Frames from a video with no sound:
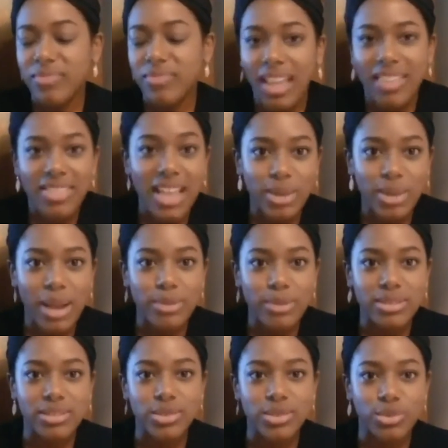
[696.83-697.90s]
And that's what I was
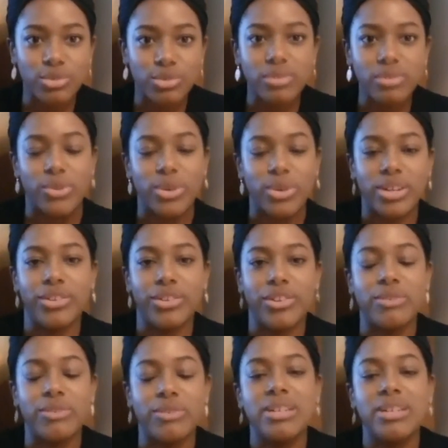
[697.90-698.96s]
in school for, you
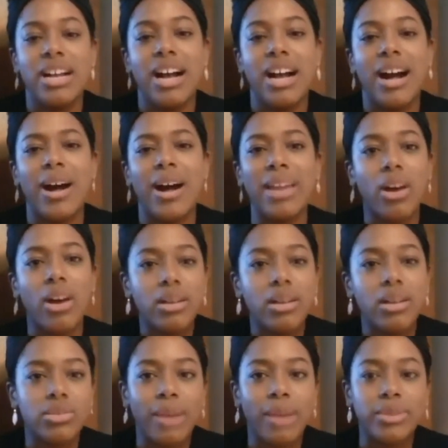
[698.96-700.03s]
know? And also
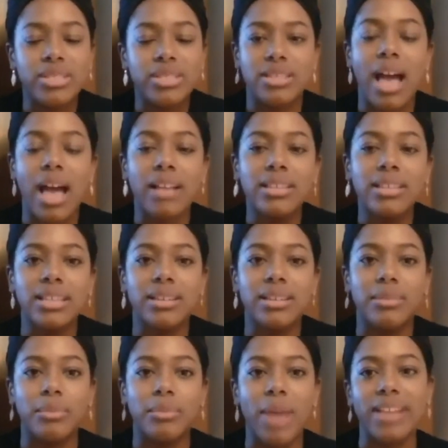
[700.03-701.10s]
I was telling
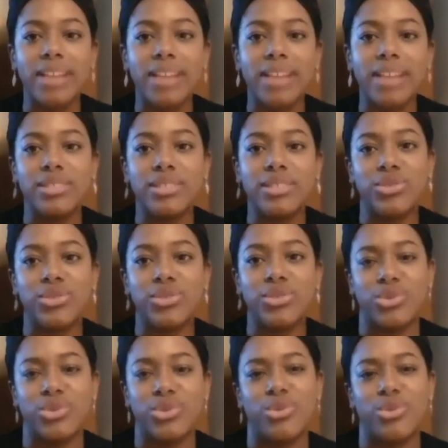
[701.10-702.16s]
my story,
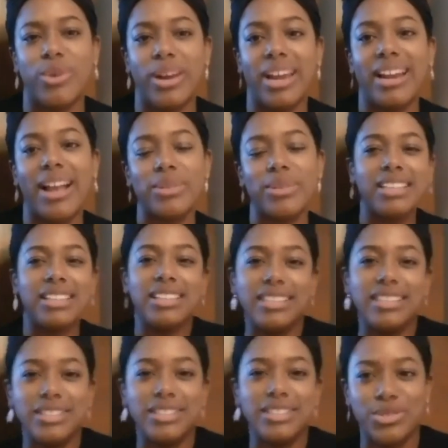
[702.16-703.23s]
and I was telling Lydia's
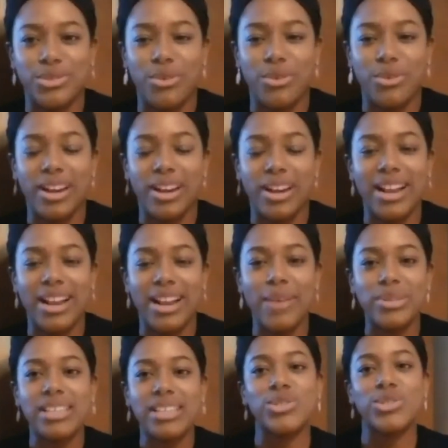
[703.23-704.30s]
story, and I was telling the
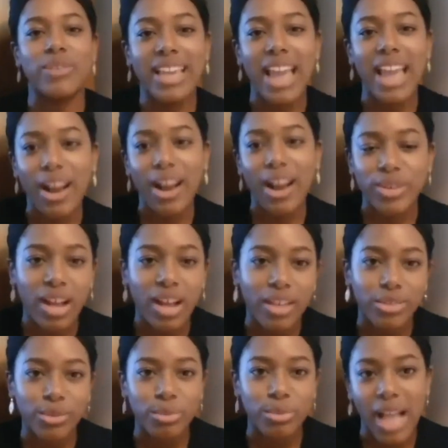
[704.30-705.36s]
story of like every
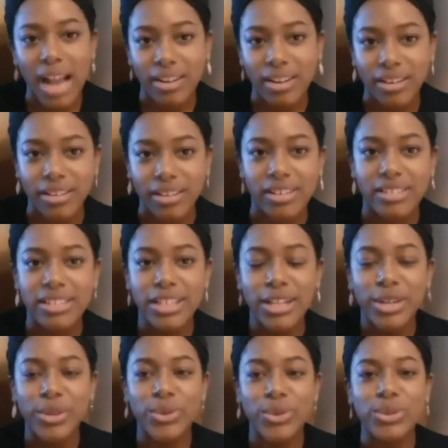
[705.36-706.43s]
other Black girl
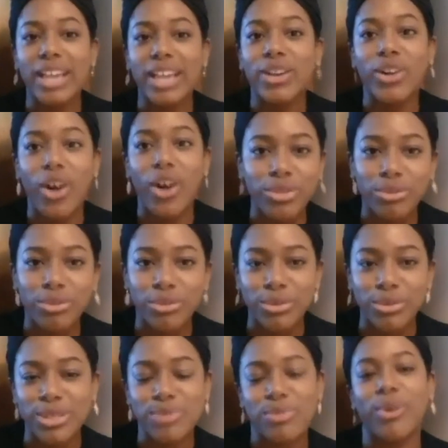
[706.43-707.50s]
who'd like gone through
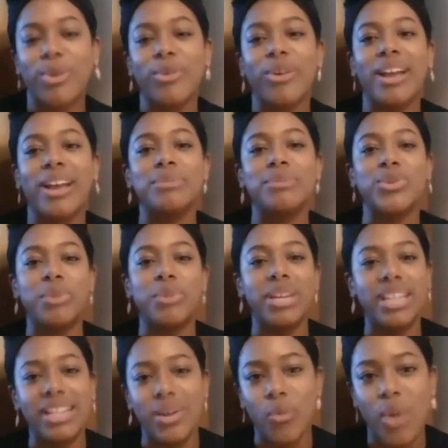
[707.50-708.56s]
these programs or been
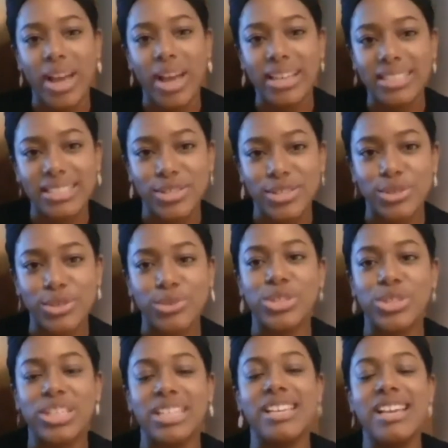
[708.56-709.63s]
in a white
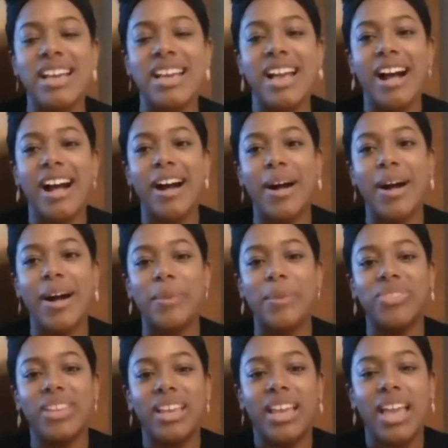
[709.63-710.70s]
institution. And
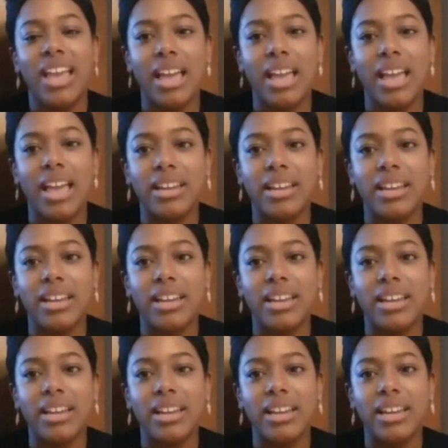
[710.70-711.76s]
it
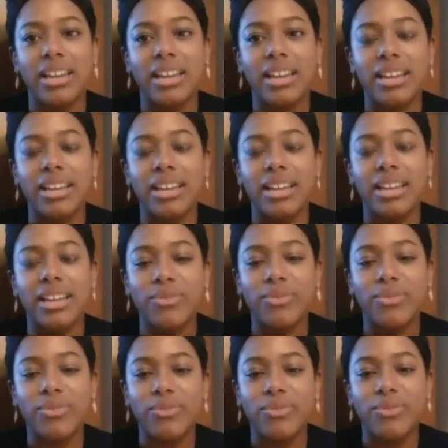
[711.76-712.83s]
felt
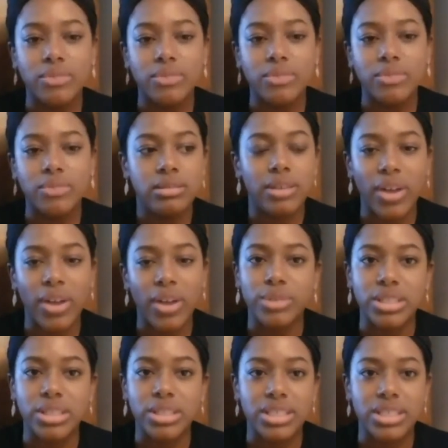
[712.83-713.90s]
really
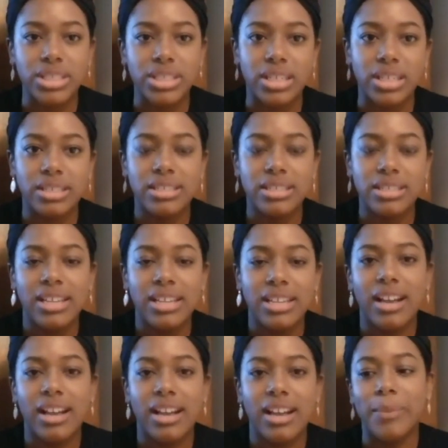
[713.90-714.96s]
good.
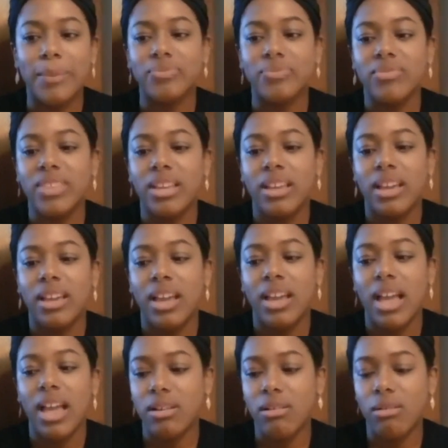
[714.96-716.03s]

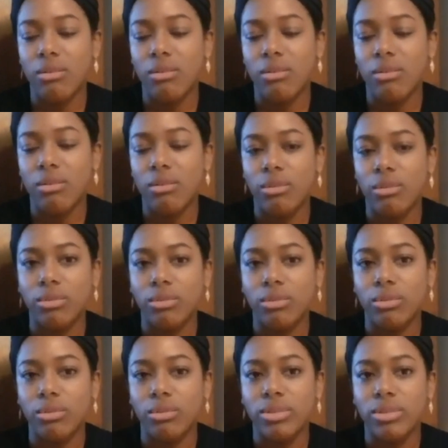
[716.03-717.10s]
And so, you
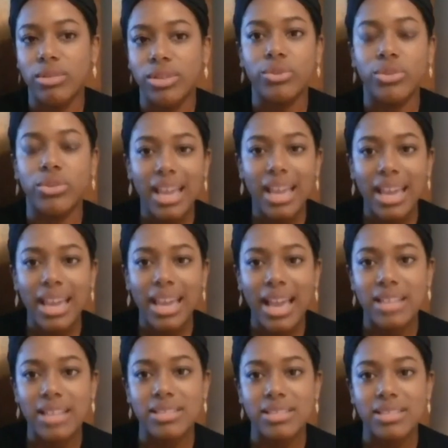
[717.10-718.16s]
know, the play has
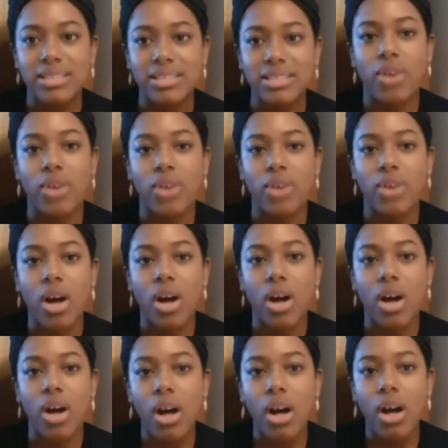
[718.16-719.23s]
evolved from
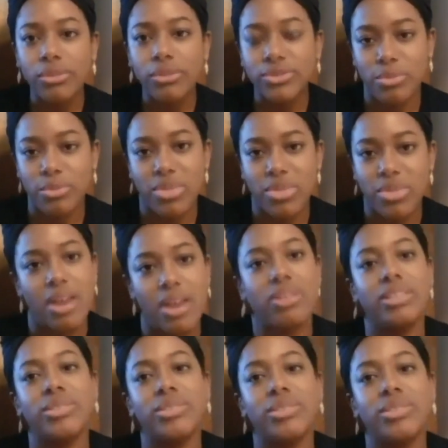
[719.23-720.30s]
there a little bit because,
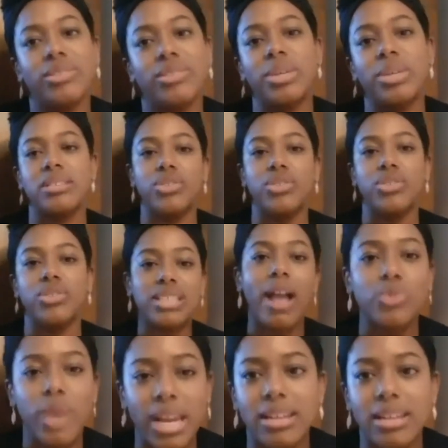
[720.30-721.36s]
you know, once I
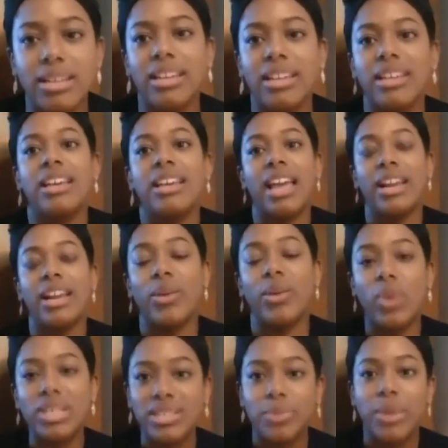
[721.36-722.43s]
graduated,
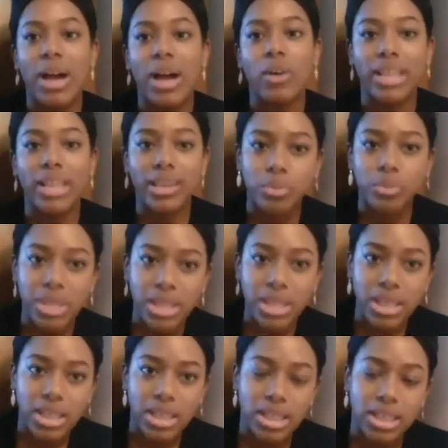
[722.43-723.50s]
and it wasn't about
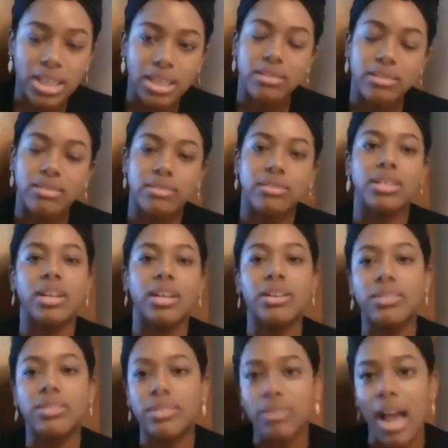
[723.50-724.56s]
like being
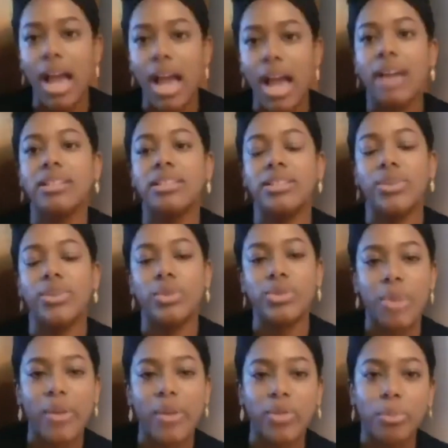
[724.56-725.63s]
in
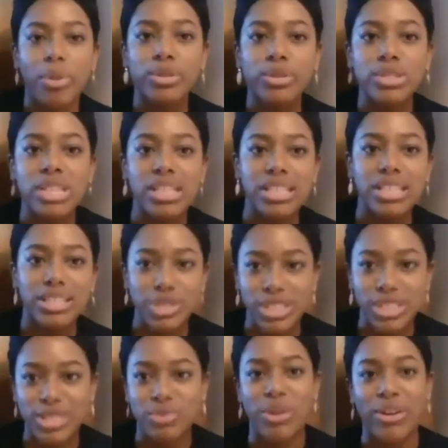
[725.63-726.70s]
undergrad, you know, it was about the
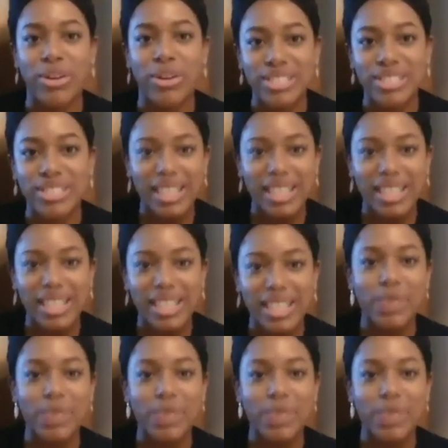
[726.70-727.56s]
post-collegiate experience.